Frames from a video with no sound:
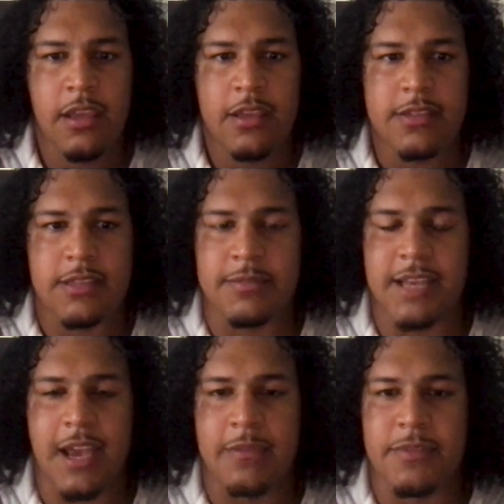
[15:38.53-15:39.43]

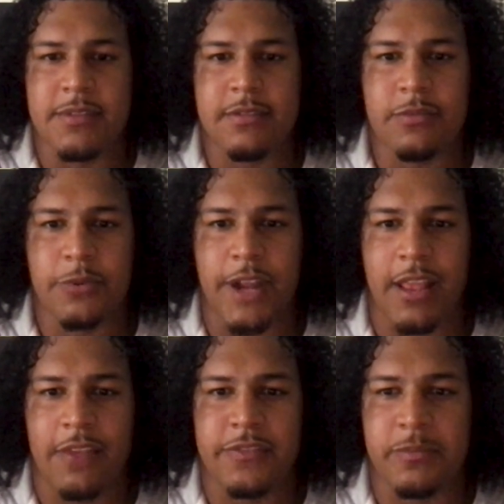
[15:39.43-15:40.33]
sometimes when I
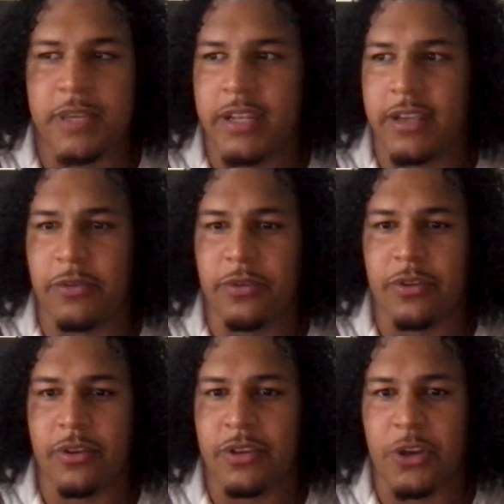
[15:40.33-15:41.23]
left a
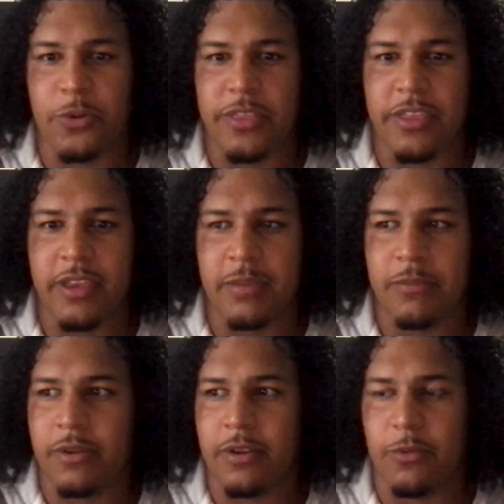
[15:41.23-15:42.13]
meeting, you know, with
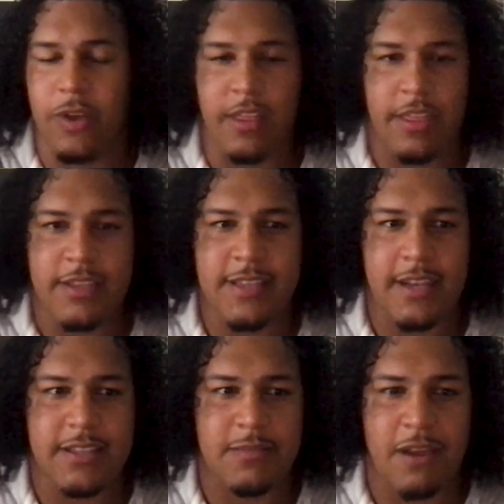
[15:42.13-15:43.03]
them, or whether they
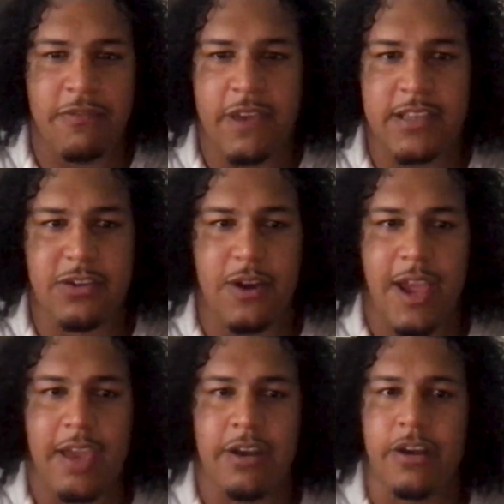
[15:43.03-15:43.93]
said it to my face or
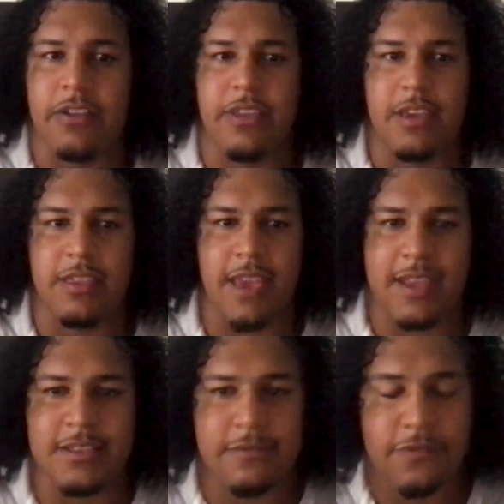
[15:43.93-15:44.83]
I had heard that they
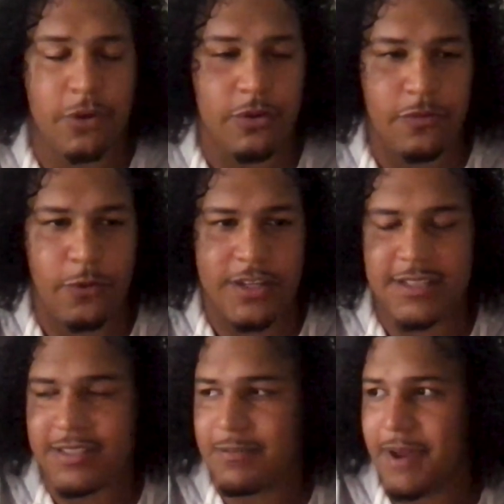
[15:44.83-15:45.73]
had
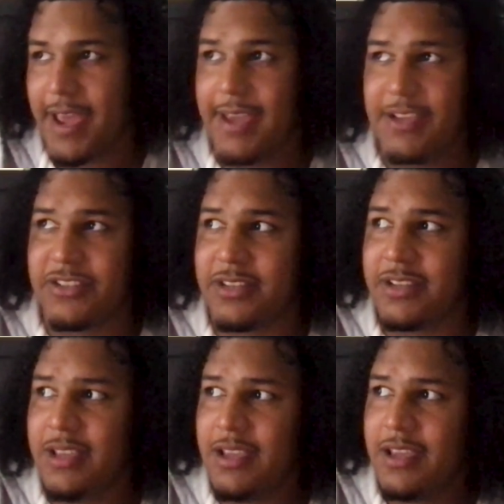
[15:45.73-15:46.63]
voiced it to my agent,
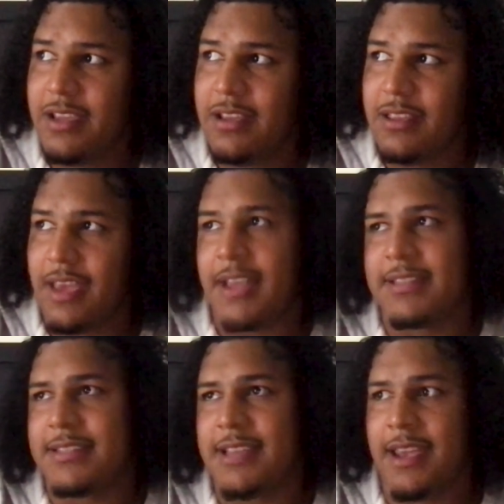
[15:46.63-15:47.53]
they
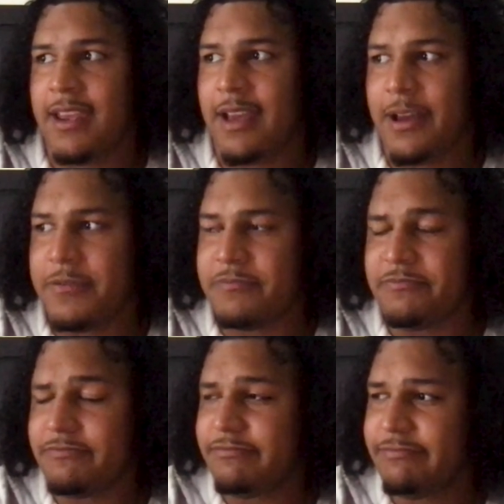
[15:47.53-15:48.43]
had said,
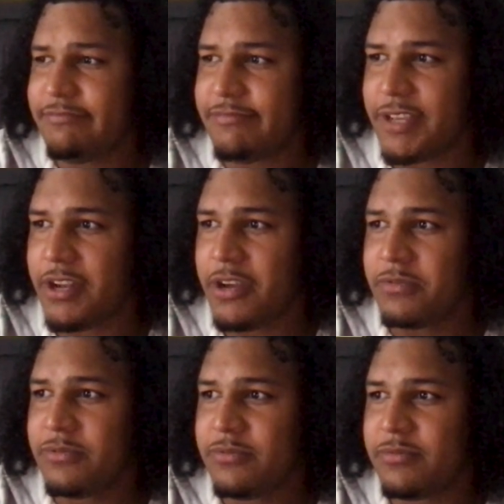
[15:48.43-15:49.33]
um, you
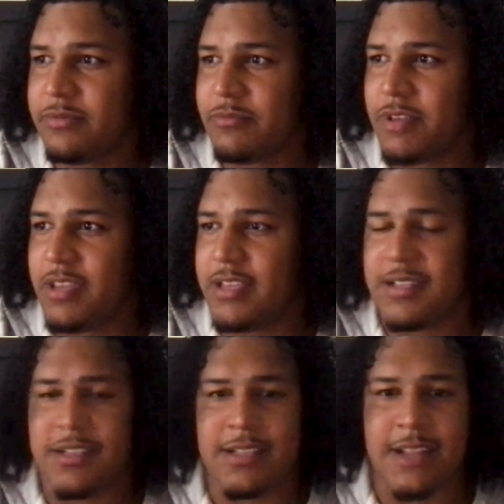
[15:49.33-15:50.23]
know, he
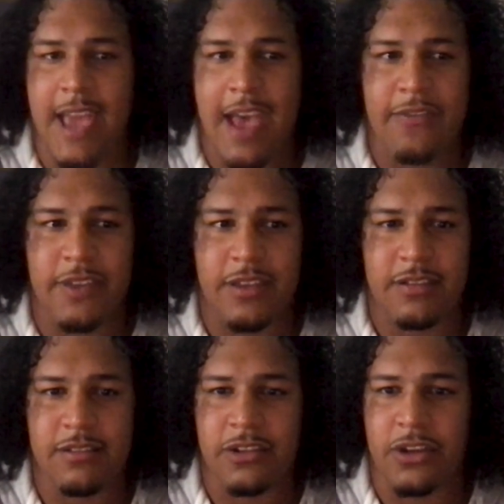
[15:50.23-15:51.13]
just doesn't have
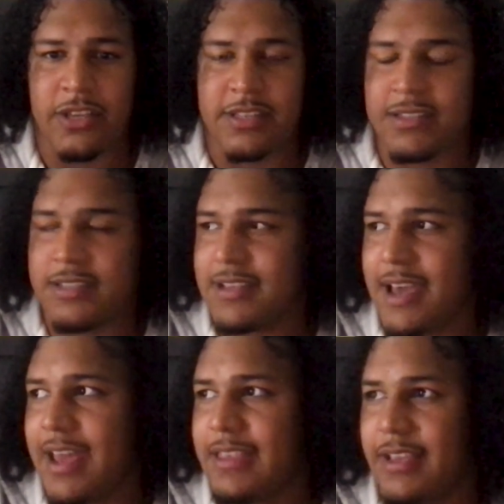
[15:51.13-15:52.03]
it. You know, he's he's
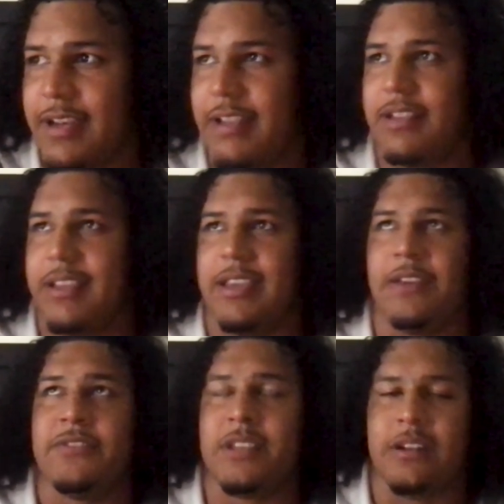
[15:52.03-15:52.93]
not athletically
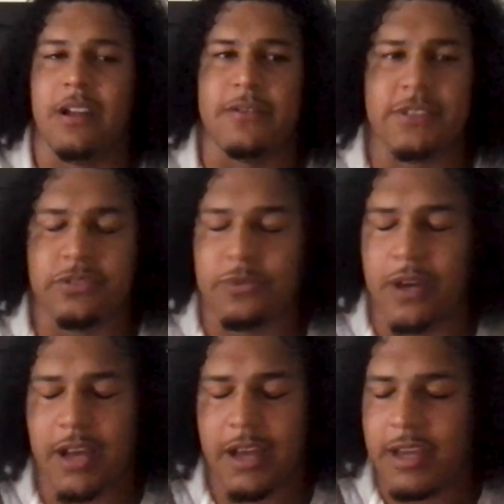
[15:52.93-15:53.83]
gifted enough to
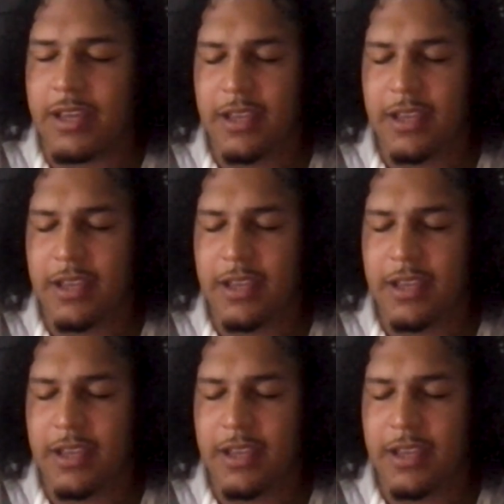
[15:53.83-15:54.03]
uh,